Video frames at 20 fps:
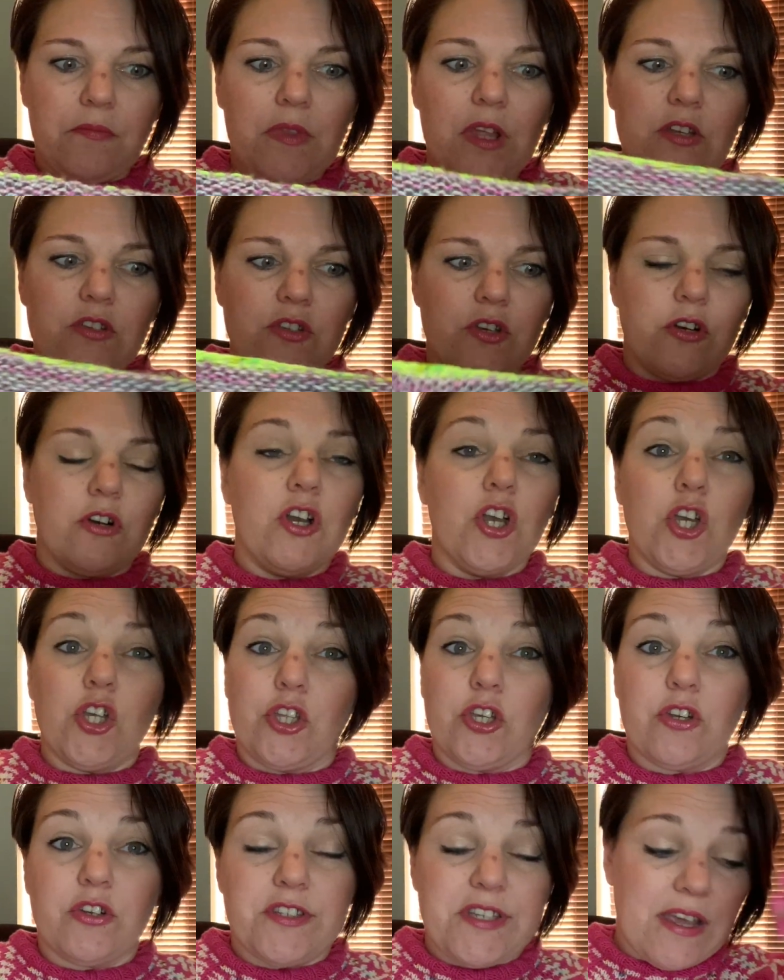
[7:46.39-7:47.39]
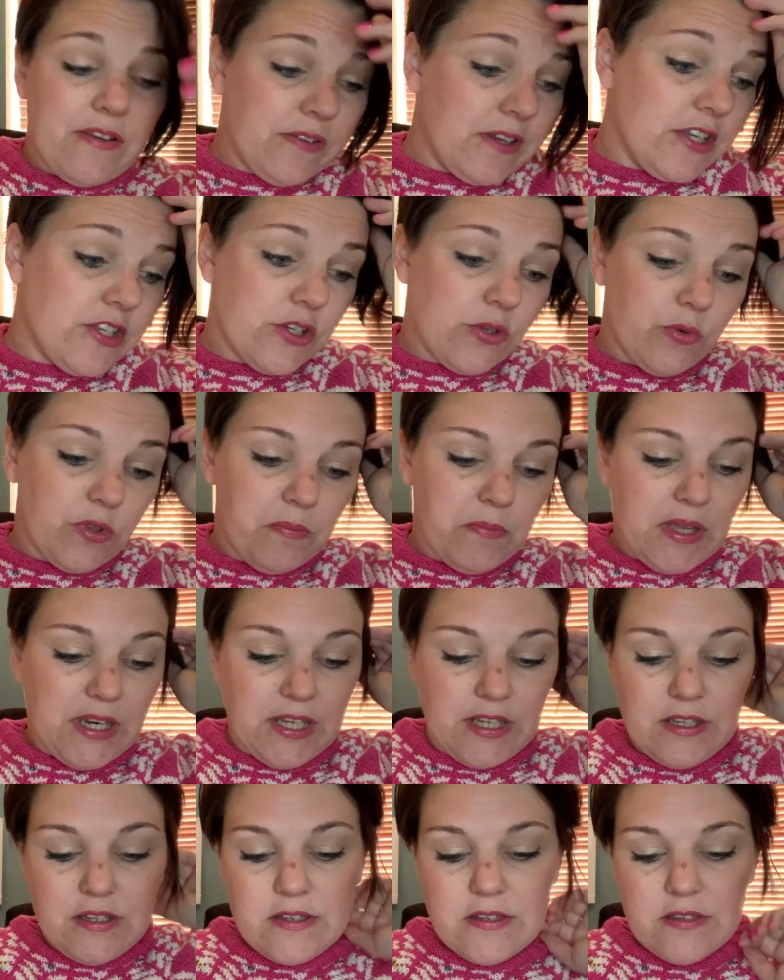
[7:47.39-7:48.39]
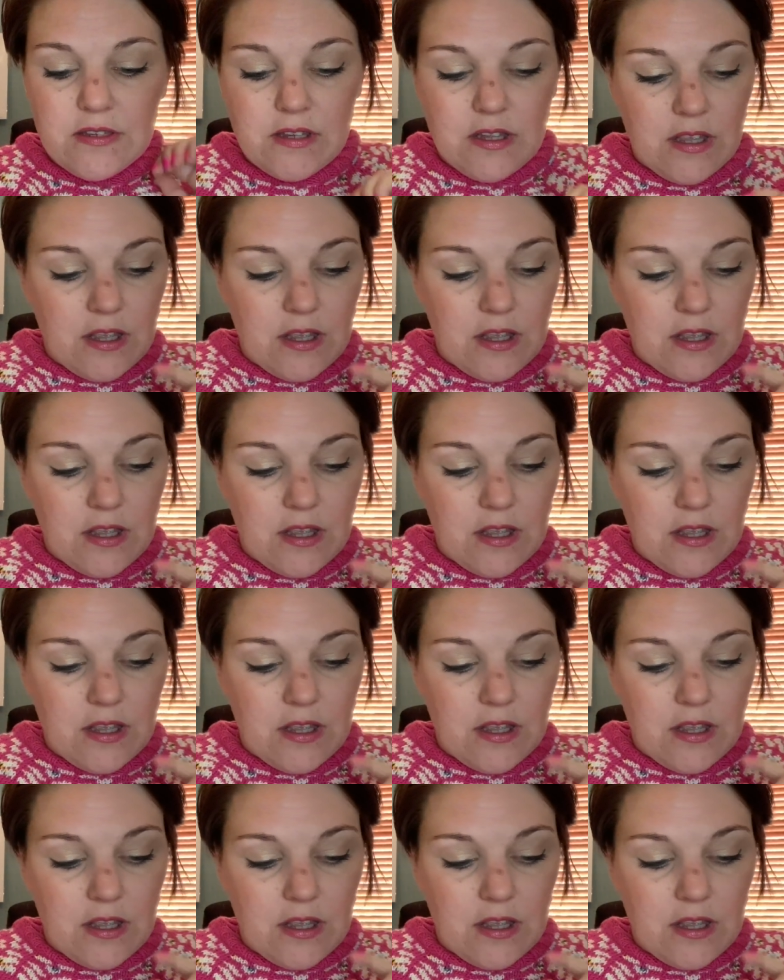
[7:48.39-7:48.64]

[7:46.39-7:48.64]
so you could definitely do it with minis,